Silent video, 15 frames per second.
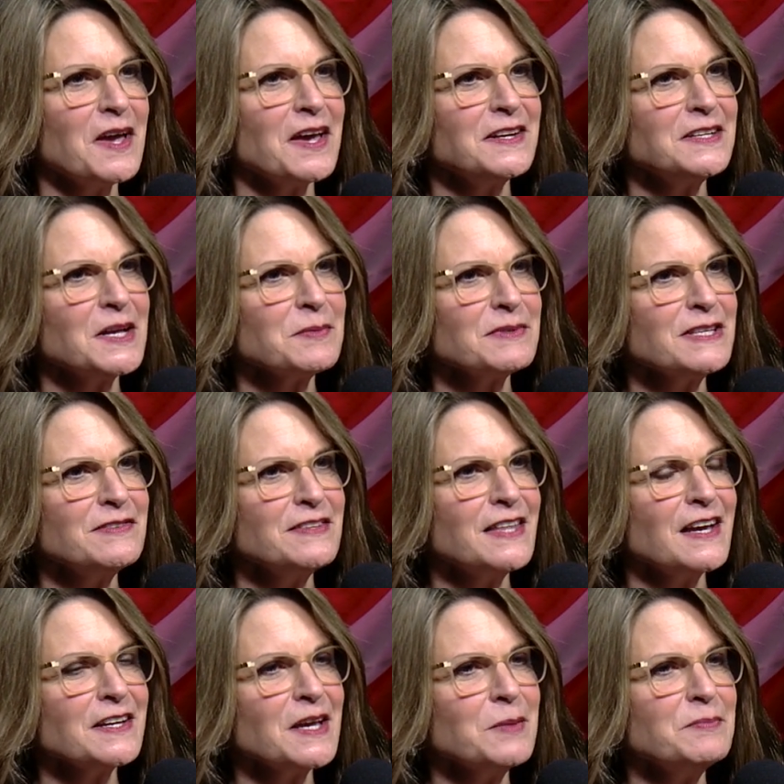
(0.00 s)
ended up leaving
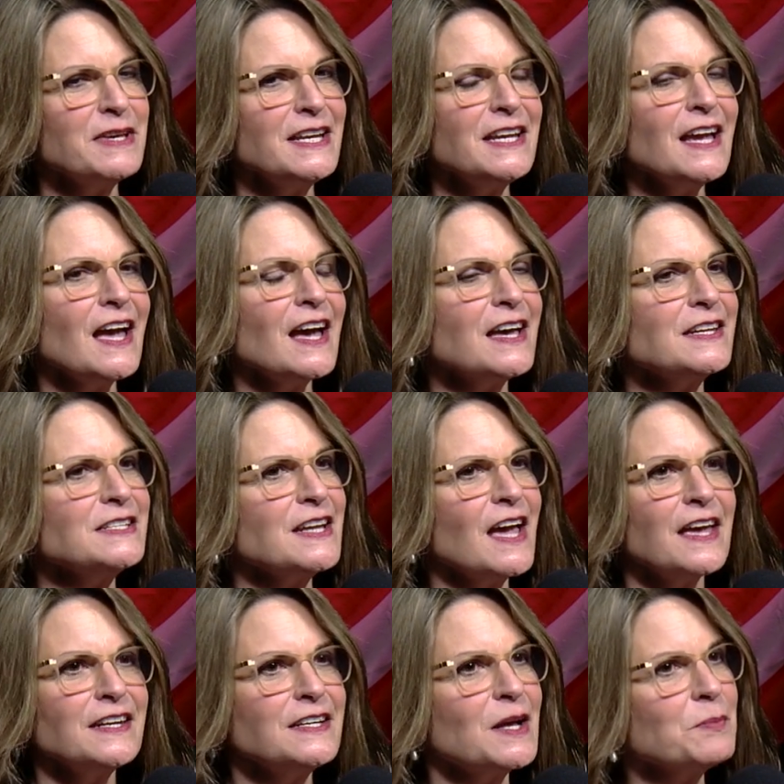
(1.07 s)
that company and
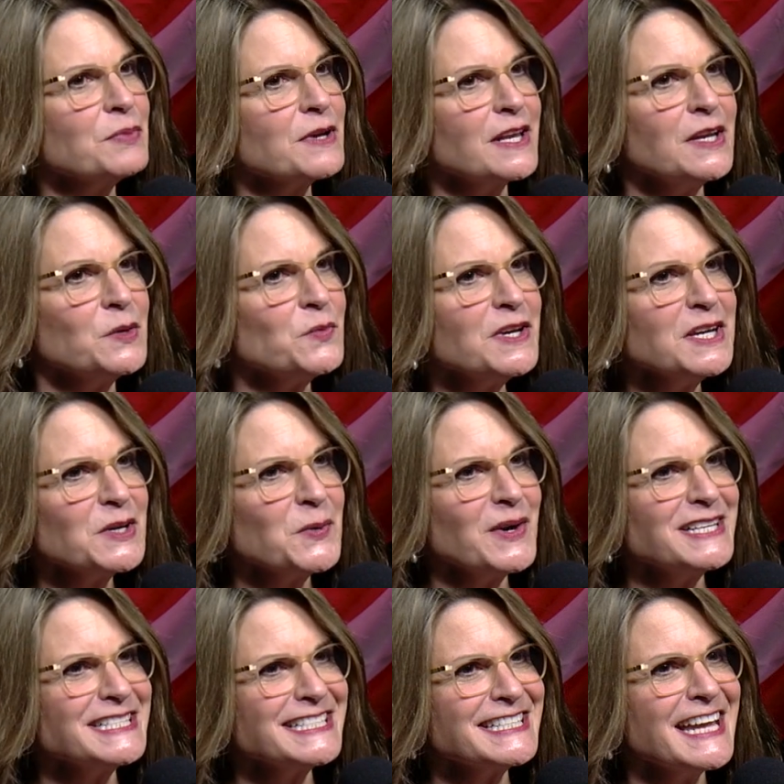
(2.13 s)
ended up getting
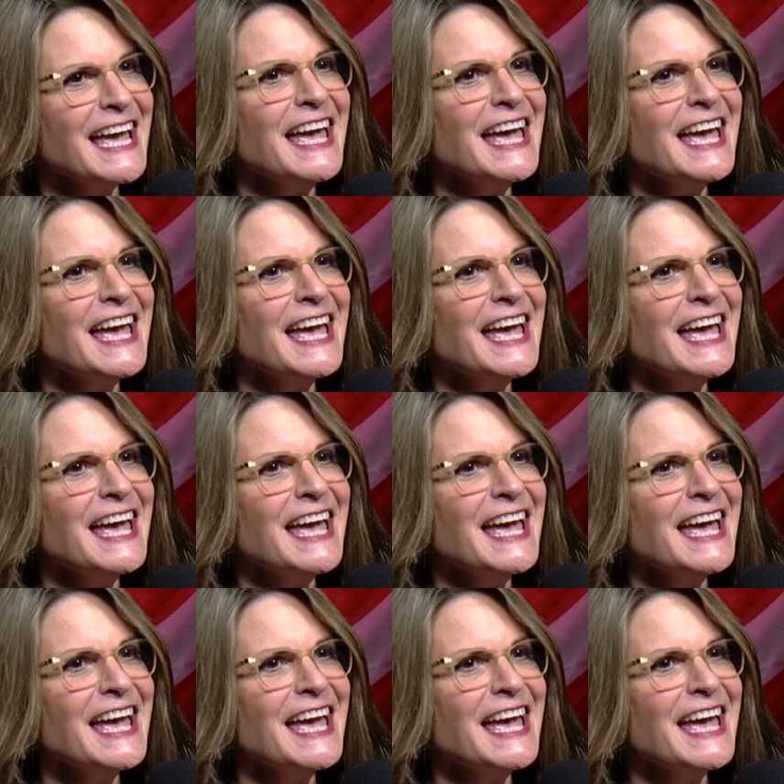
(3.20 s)
reacquainted